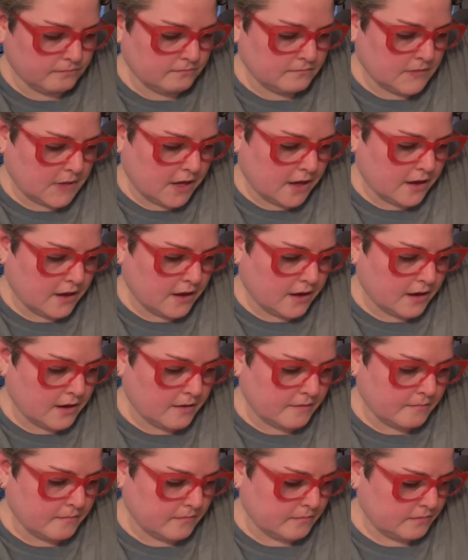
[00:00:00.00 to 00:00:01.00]

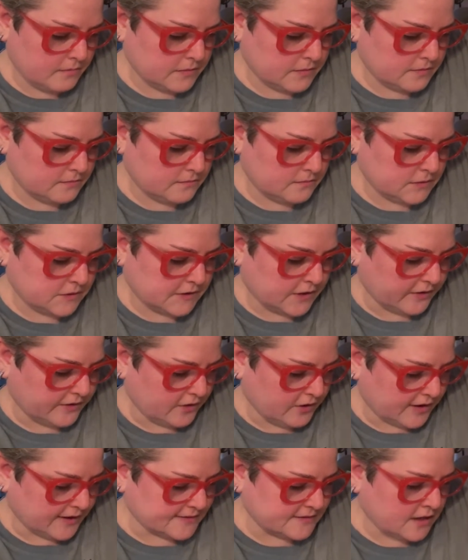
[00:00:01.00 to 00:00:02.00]
Um, sorry, there
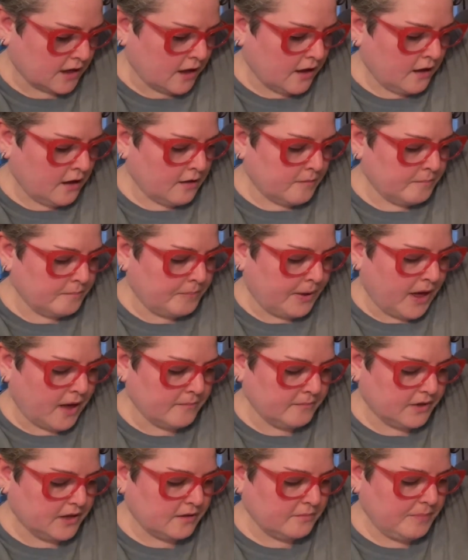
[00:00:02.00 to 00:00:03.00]
it is.
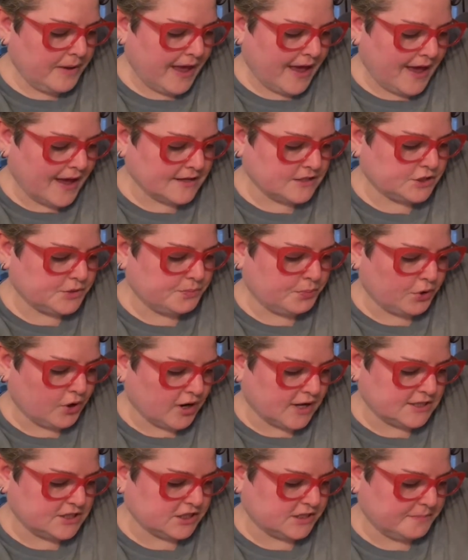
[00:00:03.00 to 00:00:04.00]
Pumpkin Patch
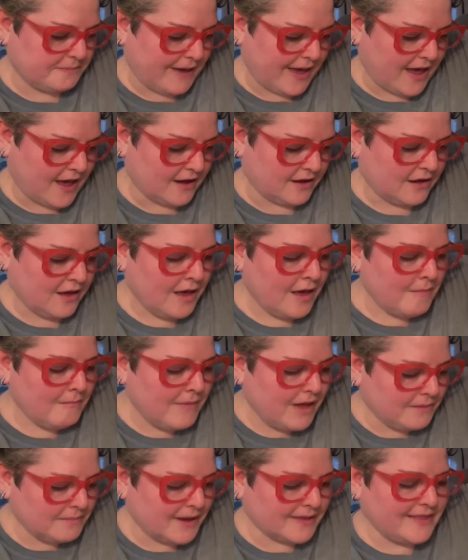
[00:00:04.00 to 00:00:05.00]
Project Bag
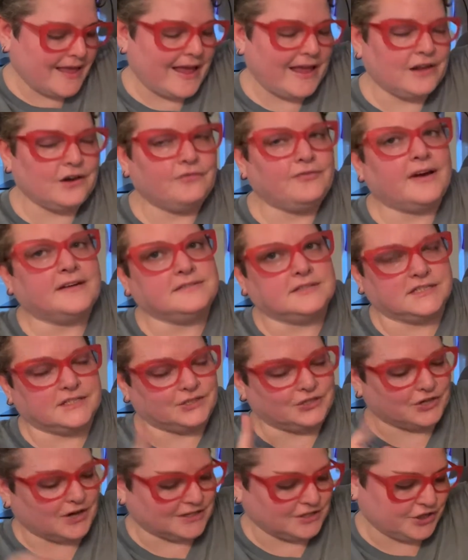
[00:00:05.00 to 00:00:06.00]
made by the 805
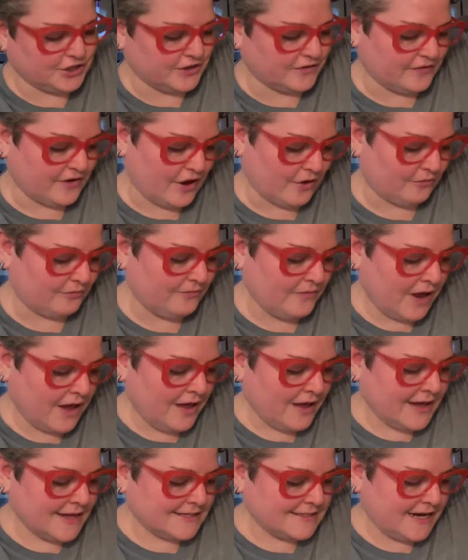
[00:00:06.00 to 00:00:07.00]
Stitcher. I should have known.
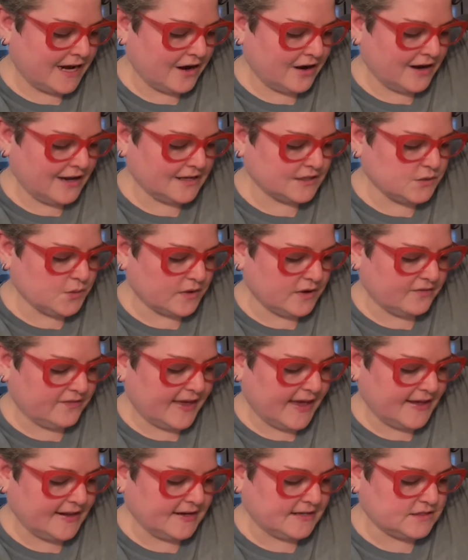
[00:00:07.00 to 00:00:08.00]
Tara is one of
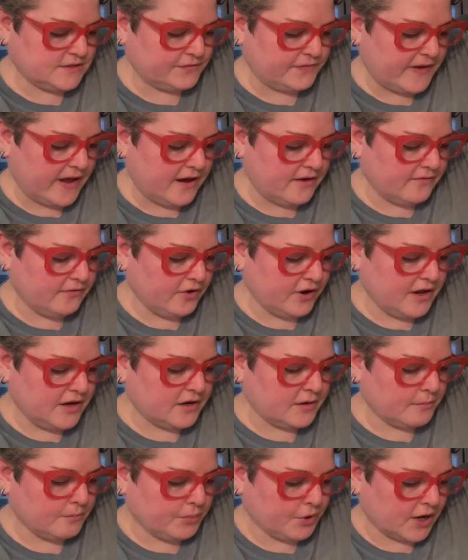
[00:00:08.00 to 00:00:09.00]
Katie's
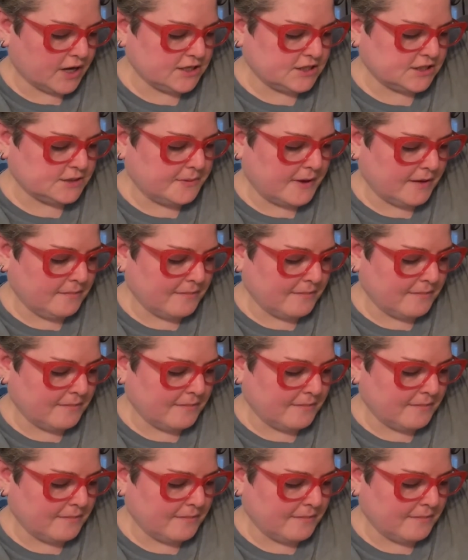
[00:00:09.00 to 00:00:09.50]
favorite project bag